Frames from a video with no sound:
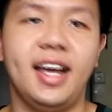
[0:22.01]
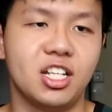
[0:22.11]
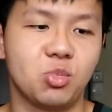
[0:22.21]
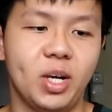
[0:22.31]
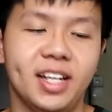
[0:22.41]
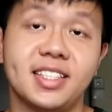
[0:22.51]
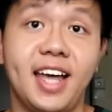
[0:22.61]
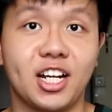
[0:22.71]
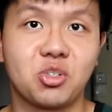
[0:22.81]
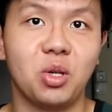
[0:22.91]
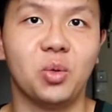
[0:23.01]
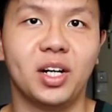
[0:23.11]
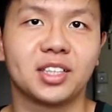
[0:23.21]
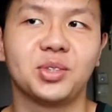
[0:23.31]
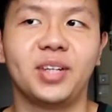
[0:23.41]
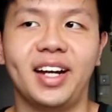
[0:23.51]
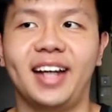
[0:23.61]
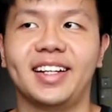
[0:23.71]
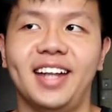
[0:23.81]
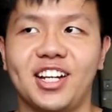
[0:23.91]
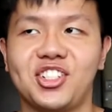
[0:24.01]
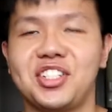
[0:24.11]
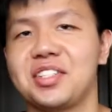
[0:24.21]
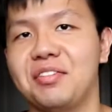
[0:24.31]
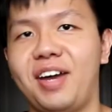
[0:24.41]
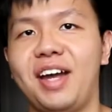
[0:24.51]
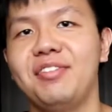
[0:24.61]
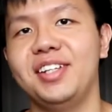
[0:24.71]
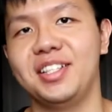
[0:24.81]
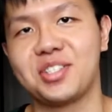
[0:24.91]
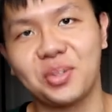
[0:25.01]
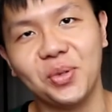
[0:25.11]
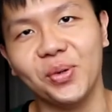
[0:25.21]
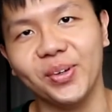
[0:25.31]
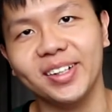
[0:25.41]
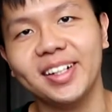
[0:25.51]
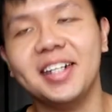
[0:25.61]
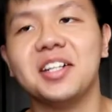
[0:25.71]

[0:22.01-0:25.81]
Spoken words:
as well as actual work so that I can actually survive in school.